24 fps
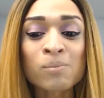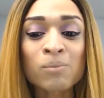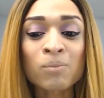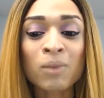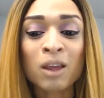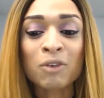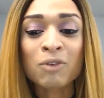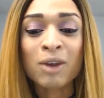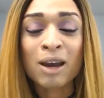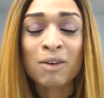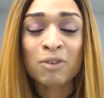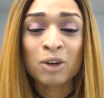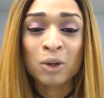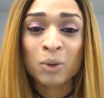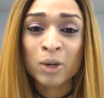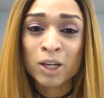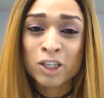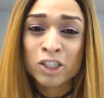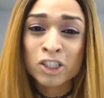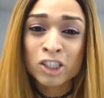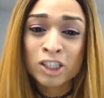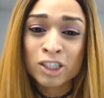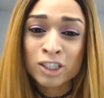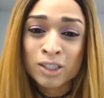if you have any
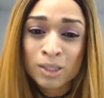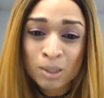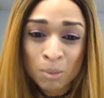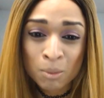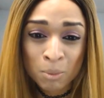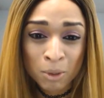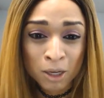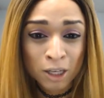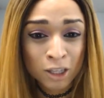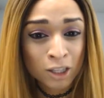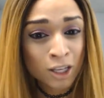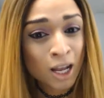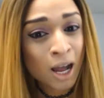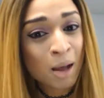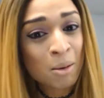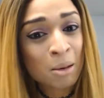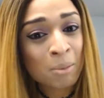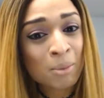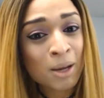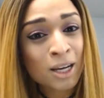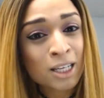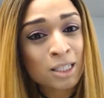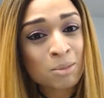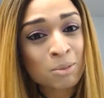questions, put it in the comment
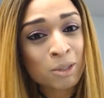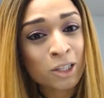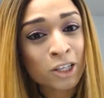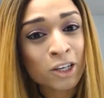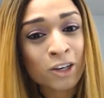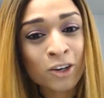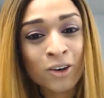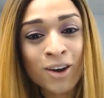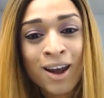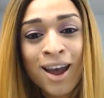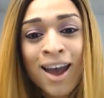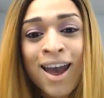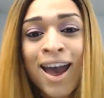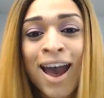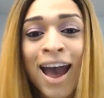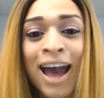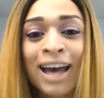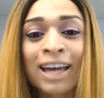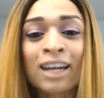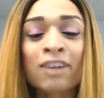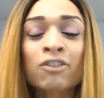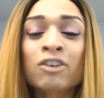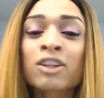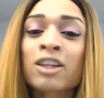box below. And
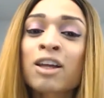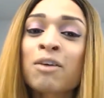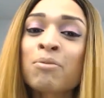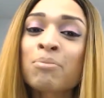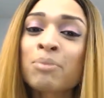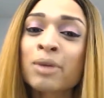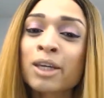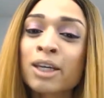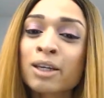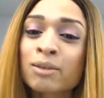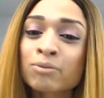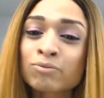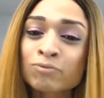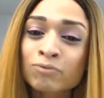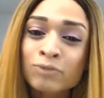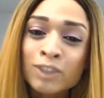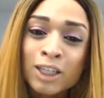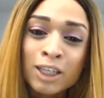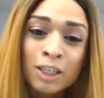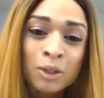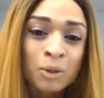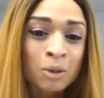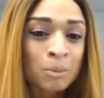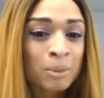if you love me and
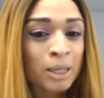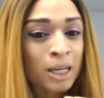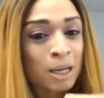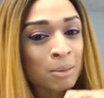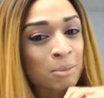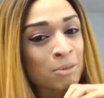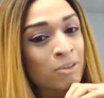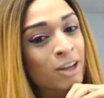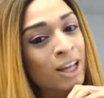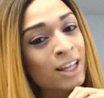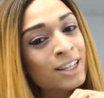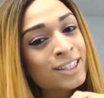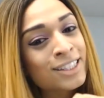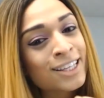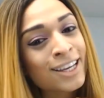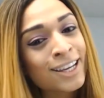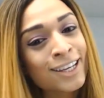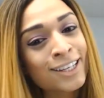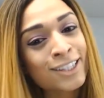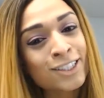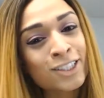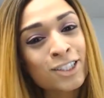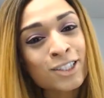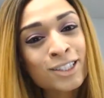you want to become a
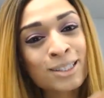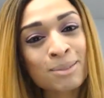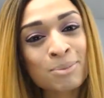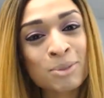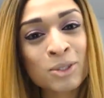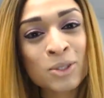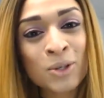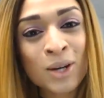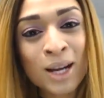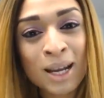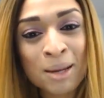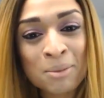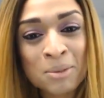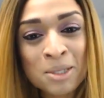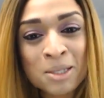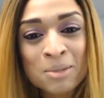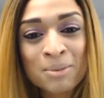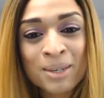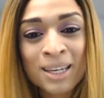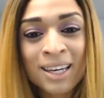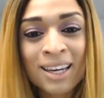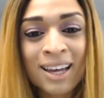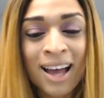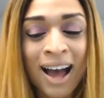Valentine, just subscribe to
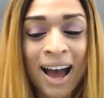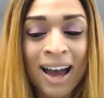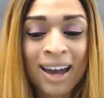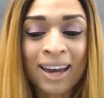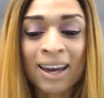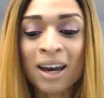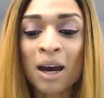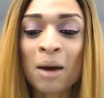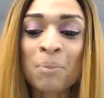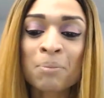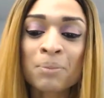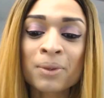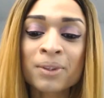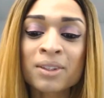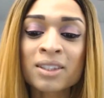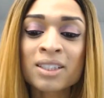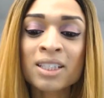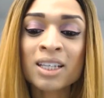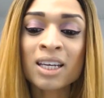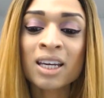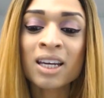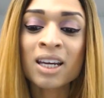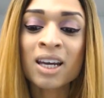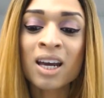me. I
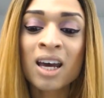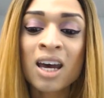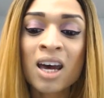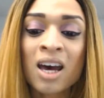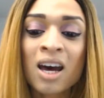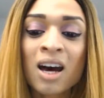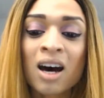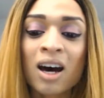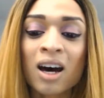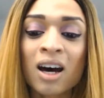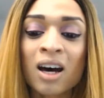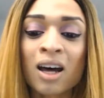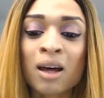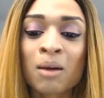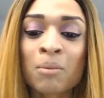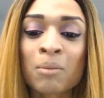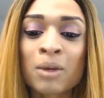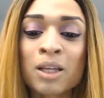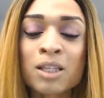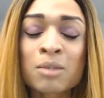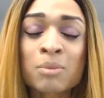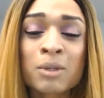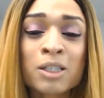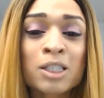update
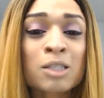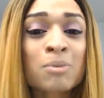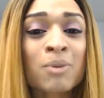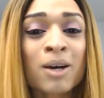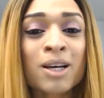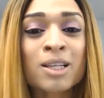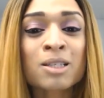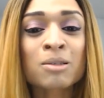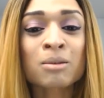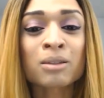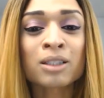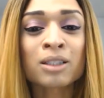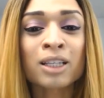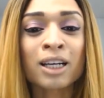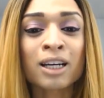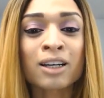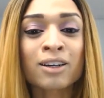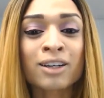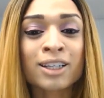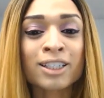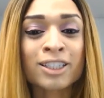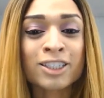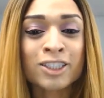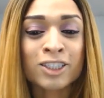as much as possible now.
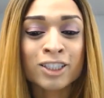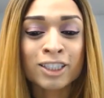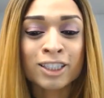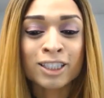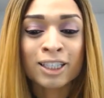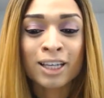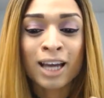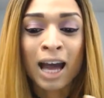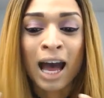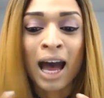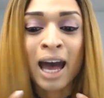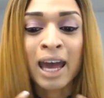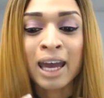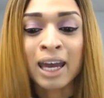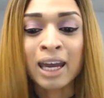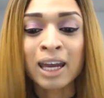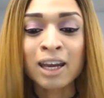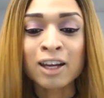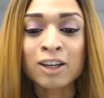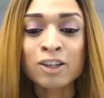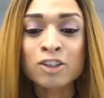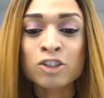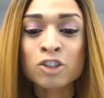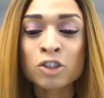Actually, I
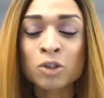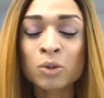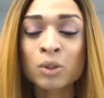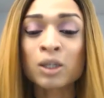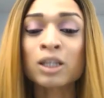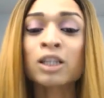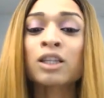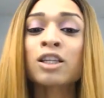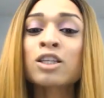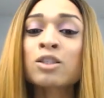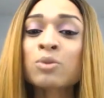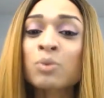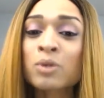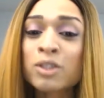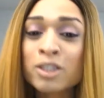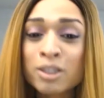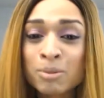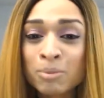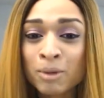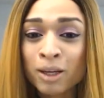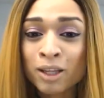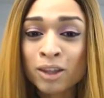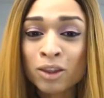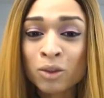do it at least once a
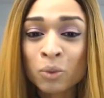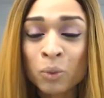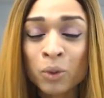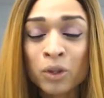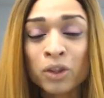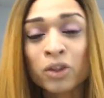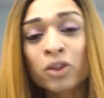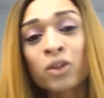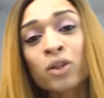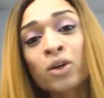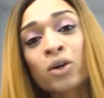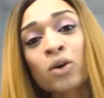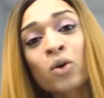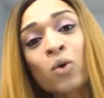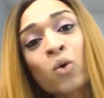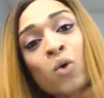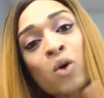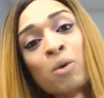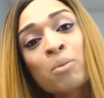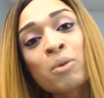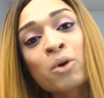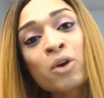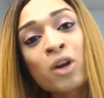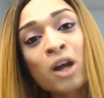month with the
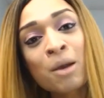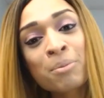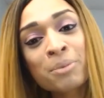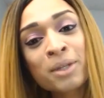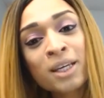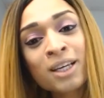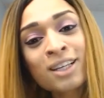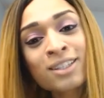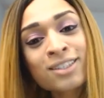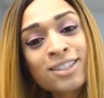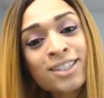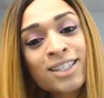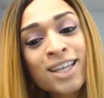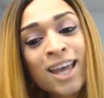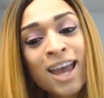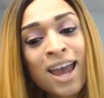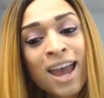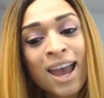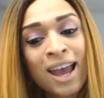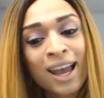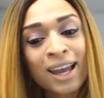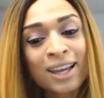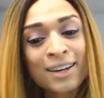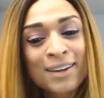hormone updates.
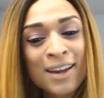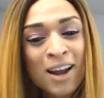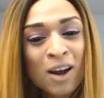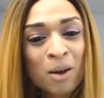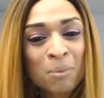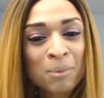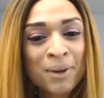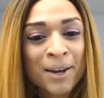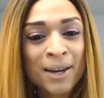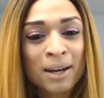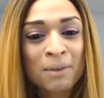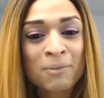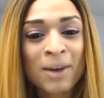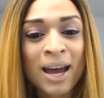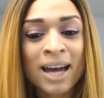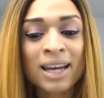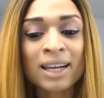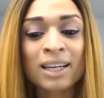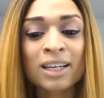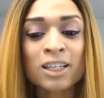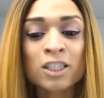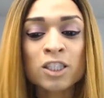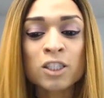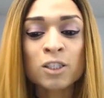And now I'm kind of
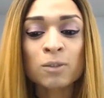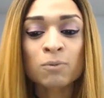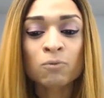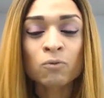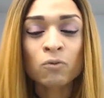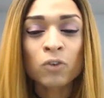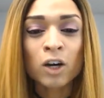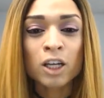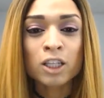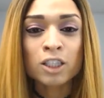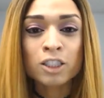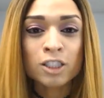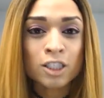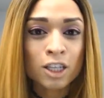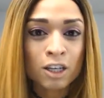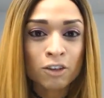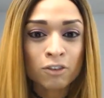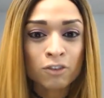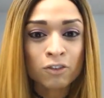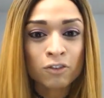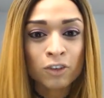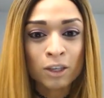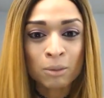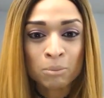adding in some fun stuff
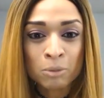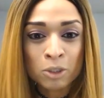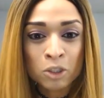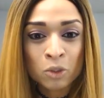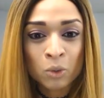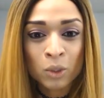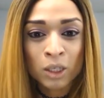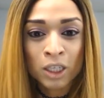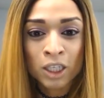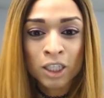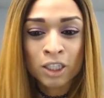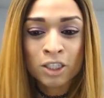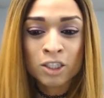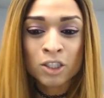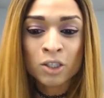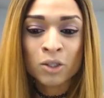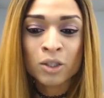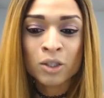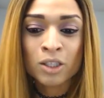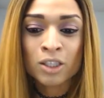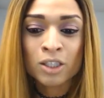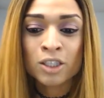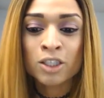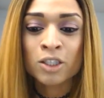in between. So
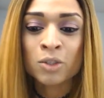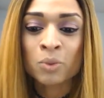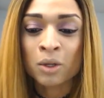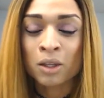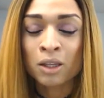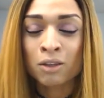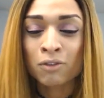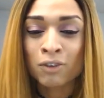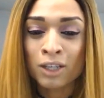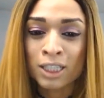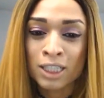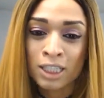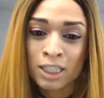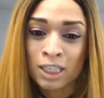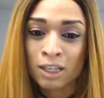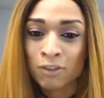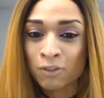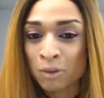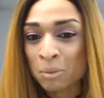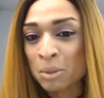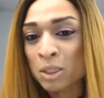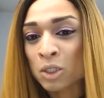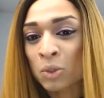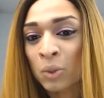this is one of the fun stuff in
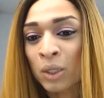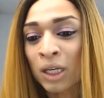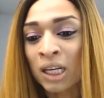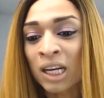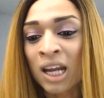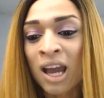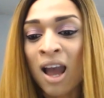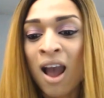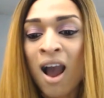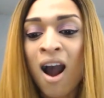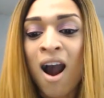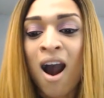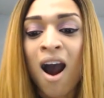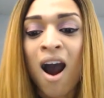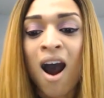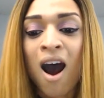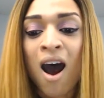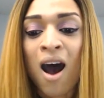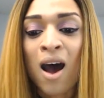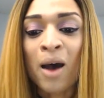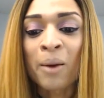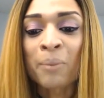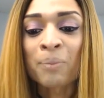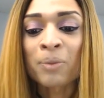between,
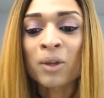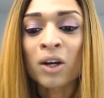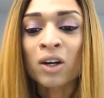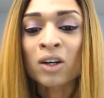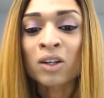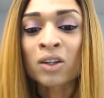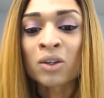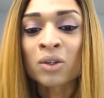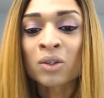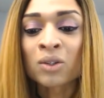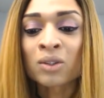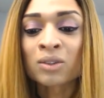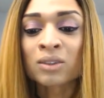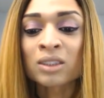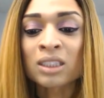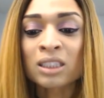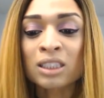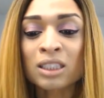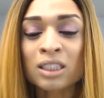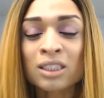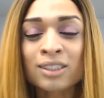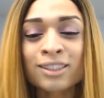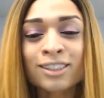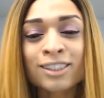our little
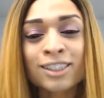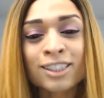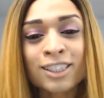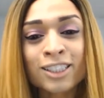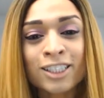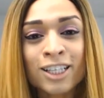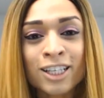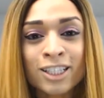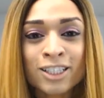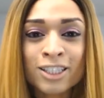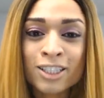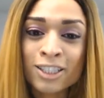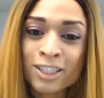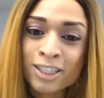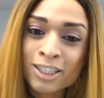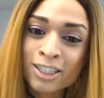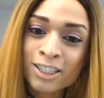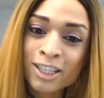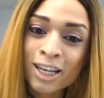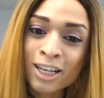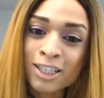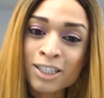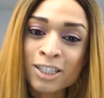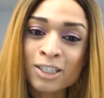suggestions
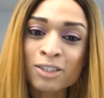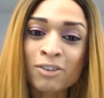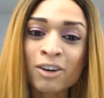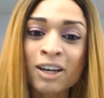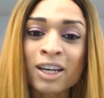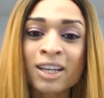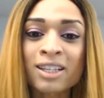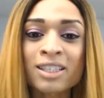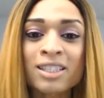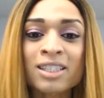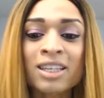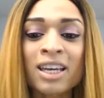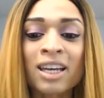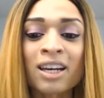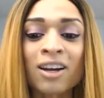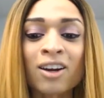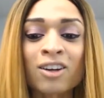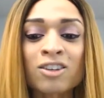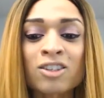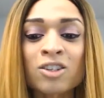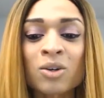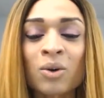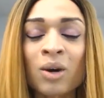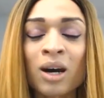/ advice. And
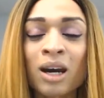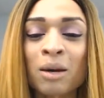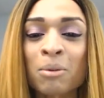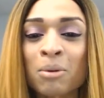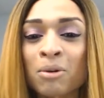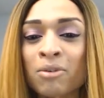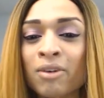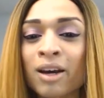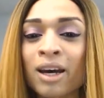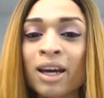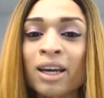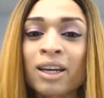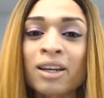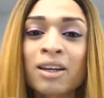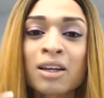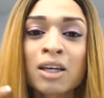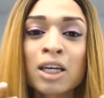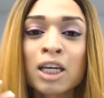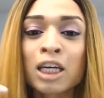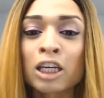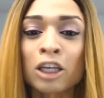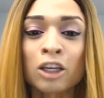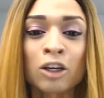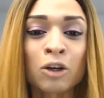also I provide,
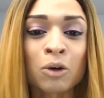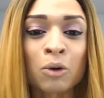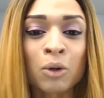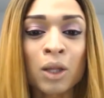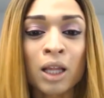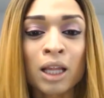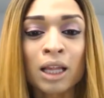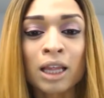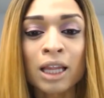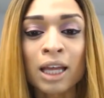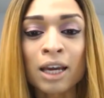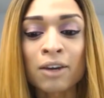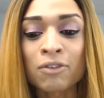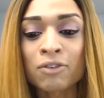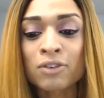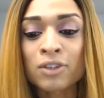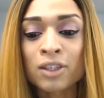a life